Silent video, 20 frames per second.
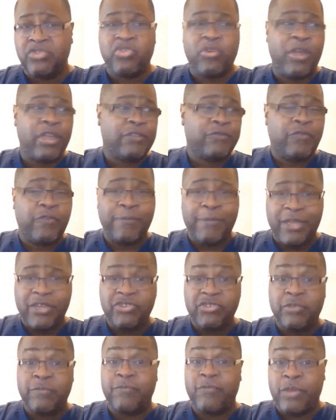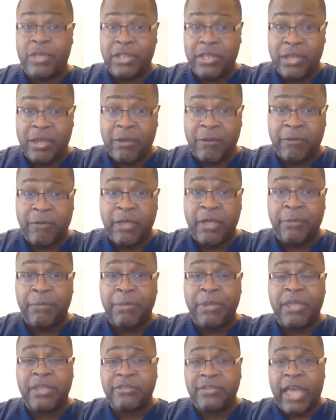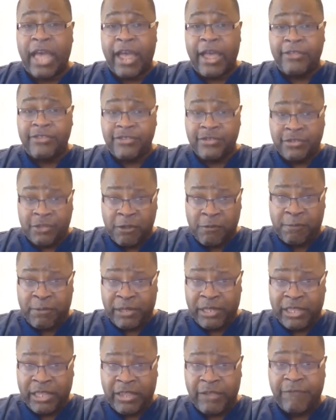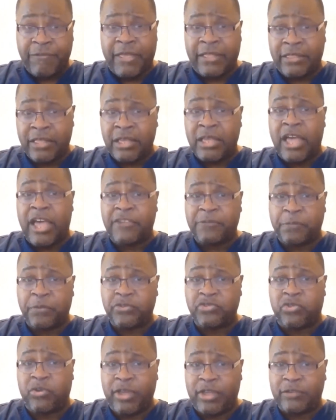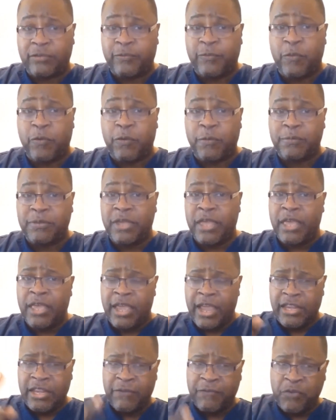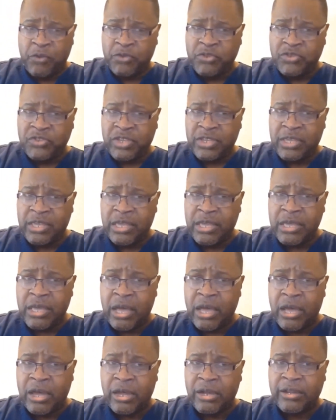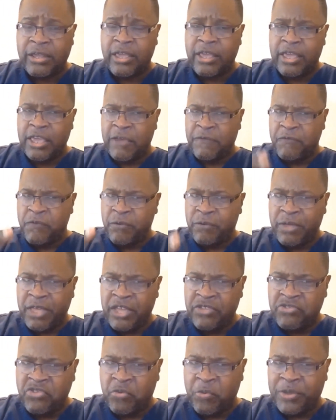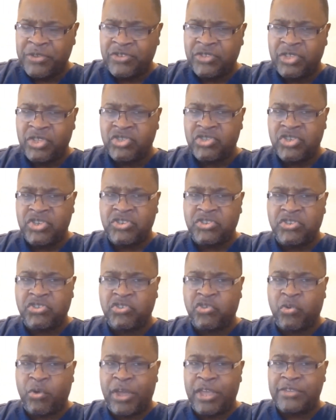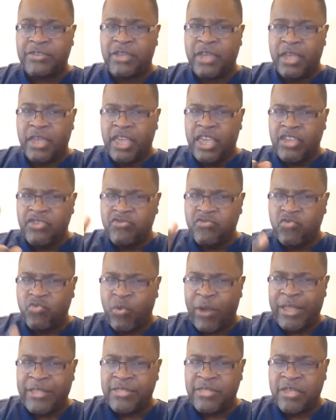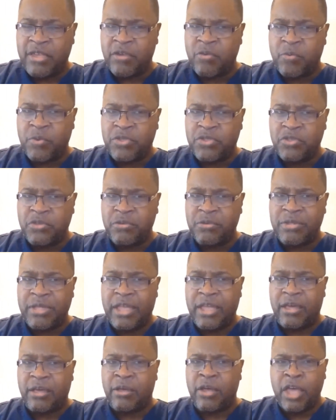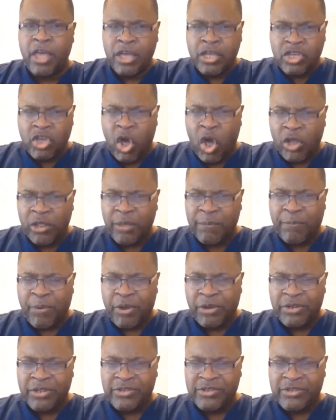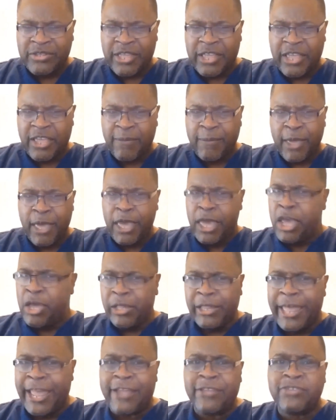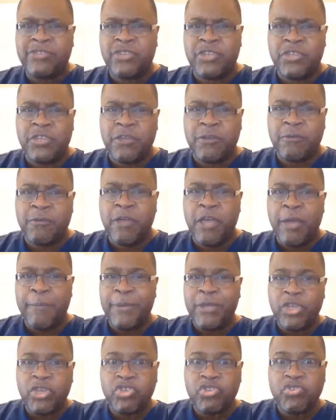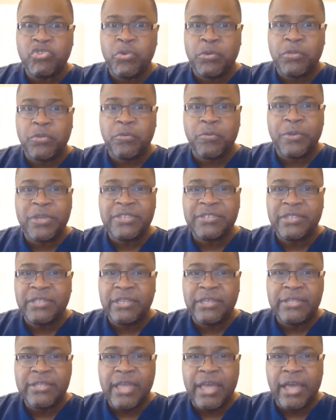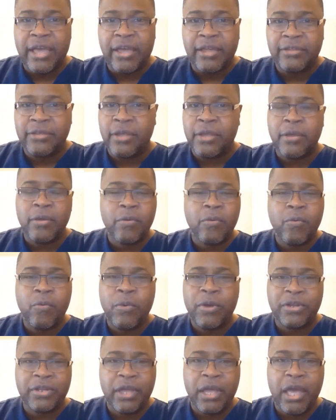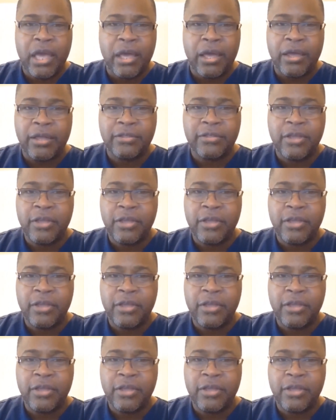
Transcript: transformation video because I still believe that the gospel transforms. And if you're seeking God, if you're interested in Jesus Christ, He's right there with you now. Call upon His name. He'll answer you because you're the reason He died. What a God.